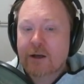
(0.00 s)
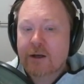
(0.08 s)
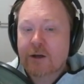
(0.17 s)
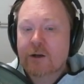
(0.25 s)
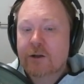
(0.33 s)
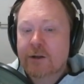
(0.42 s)

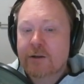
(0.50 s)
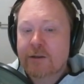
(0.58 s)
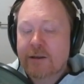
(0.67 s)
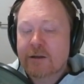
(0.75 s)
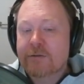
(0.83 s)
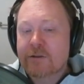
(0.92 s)

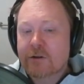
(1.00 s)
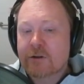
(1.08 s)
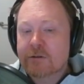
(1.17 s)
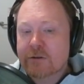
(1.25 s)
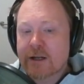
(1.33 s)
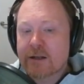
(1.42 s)
Think of the
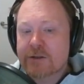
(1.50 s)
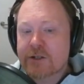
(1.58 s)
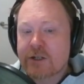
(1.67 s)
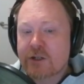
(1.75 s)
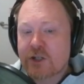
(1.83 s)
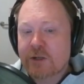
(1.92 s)
doctor
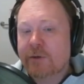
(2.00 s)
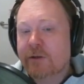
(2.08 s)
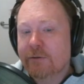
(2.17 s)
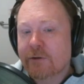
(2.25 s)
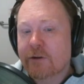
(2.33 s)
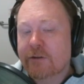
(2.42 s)
analogy,
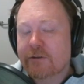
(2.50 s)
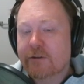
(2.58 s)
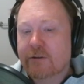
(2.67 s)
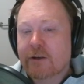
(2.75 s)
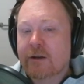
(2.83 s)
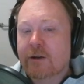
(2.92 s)
GP
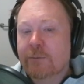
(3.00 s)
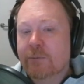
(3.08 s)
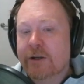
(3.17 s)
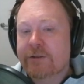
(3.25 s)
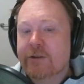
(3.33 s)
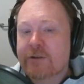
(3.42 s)
first,
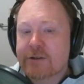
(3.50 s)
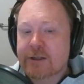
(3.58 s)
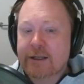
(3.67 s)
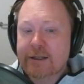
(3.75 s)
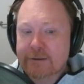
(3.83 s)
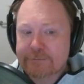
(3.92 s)
brain surgeon
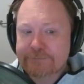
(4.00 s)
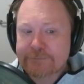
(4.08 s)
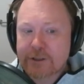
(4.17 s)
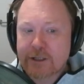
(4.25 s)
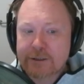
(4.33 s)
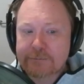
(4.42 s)
later.
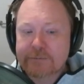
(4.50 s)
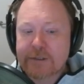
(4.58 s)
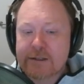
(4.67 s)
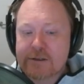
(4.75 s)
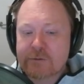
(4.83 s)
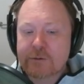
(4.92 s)
Okay,
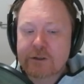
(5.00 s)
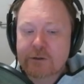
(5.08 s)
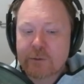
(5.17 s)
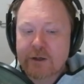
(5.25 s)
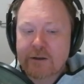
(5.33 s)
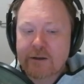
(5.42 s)
that's a really
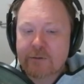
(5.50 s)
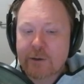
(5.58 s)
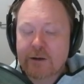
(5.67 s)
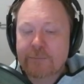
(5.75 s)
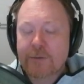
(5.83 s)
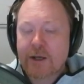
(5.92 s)
good way to think
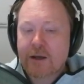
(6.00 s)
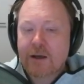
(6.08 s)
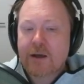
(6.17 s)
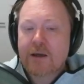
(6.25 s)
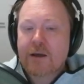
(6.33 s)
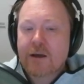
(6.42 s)
about it.
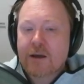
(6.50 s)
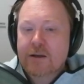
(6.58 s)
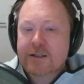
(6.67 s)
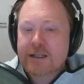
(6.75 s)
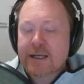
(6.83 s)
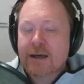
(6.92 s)

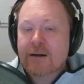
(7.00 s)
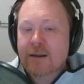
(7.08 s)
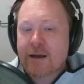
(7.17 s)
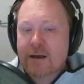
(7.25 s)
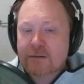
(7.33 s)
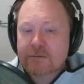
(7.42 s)
To counter
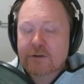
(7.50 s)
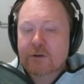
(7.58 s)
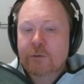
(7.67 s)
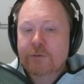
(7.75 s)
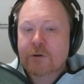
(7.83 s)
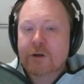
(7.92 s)
that,
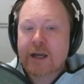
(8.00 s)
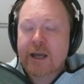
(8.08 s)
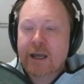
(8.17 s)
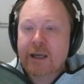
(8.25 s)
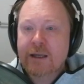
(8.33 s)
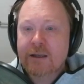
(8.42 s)
we've got,
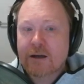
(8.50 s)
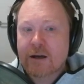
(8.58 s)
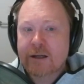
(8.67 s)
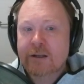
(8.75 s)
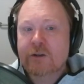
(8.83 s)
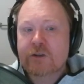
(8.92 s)
hey,
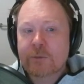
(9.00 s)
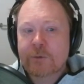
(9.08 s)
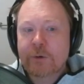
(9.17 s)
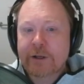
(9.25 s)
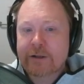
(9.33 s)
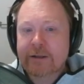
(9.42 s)
I need a job
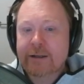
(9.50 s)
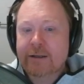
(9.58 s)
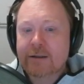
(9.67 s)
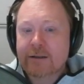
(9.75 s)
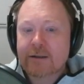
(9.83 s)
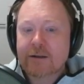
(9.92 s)

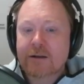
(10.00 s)
quickly.